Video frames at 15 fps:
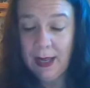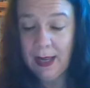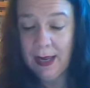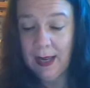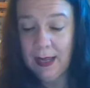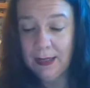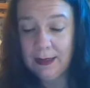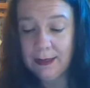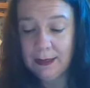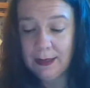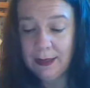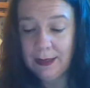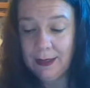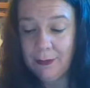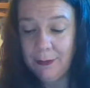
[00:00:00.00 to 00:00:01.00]
And
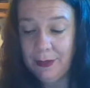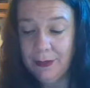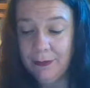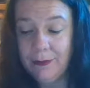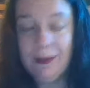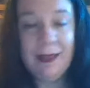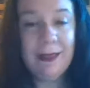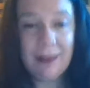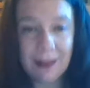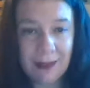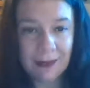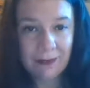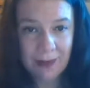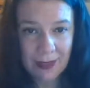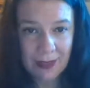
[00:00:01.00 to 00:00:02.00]
we don't really
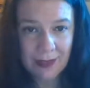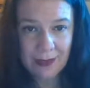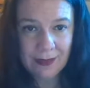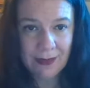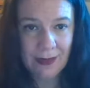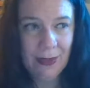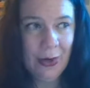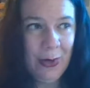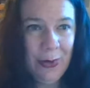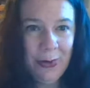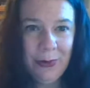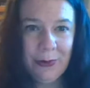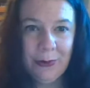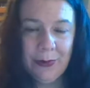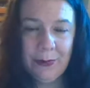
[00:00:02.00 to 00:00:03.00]
think of this,
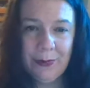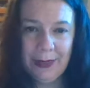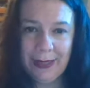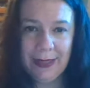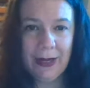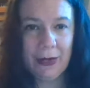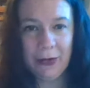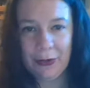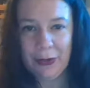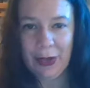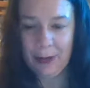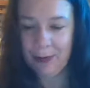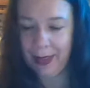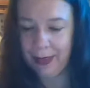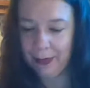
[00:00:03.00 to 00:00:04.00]
when we get out our
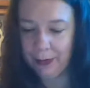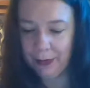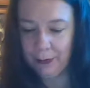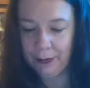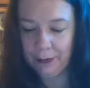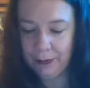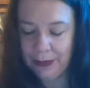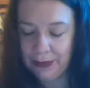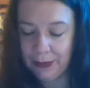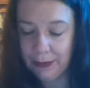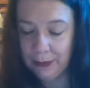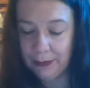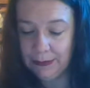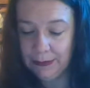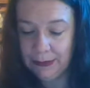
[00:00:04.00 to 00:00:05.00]
nutmeg or when we
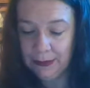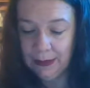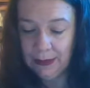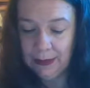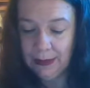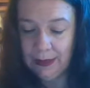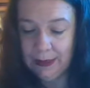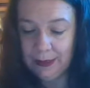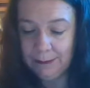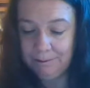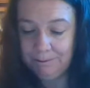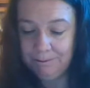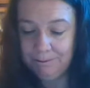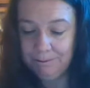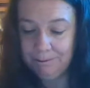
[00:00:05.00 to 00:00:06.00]
do
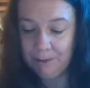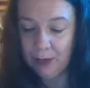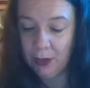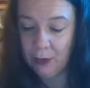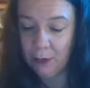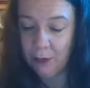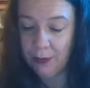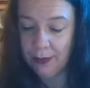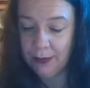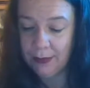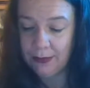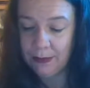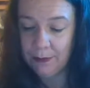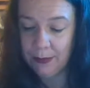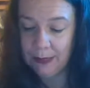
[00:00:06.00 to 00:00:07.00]
our
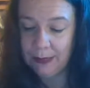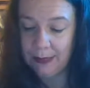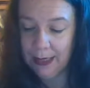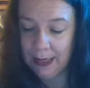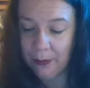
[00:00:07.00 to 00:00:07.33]
workings, but